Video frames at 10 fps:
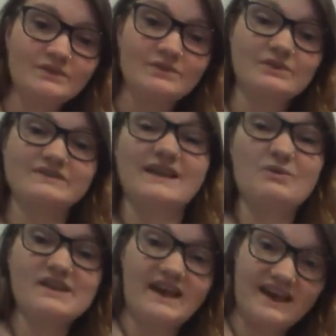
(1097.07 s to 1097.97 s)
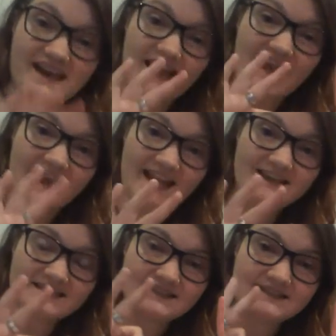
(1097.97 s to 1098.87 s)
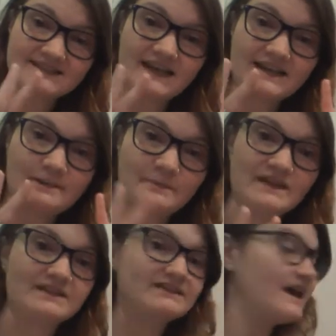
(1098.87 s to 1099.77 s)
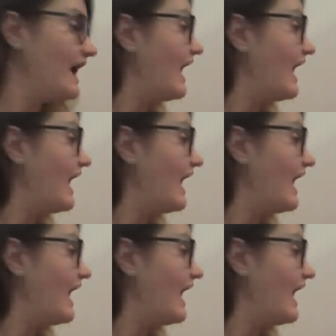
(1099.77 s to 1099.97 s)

Notice how we had 8 steady beats.